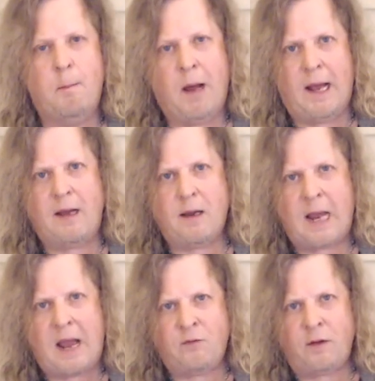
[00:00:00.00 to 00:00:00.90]
but
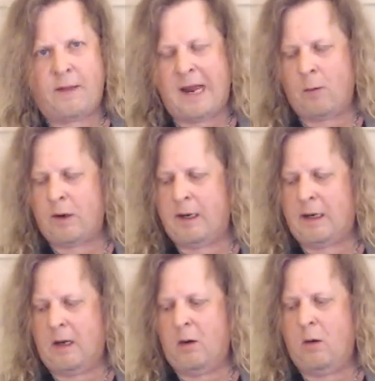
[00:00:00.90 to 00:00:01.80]
after that we're going to
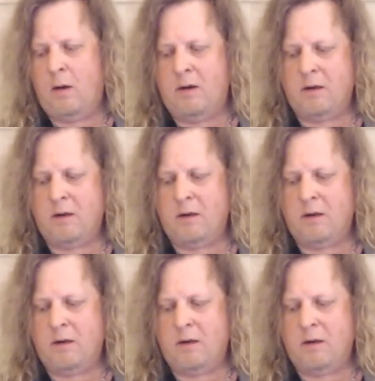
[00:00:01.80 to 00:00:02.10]
go.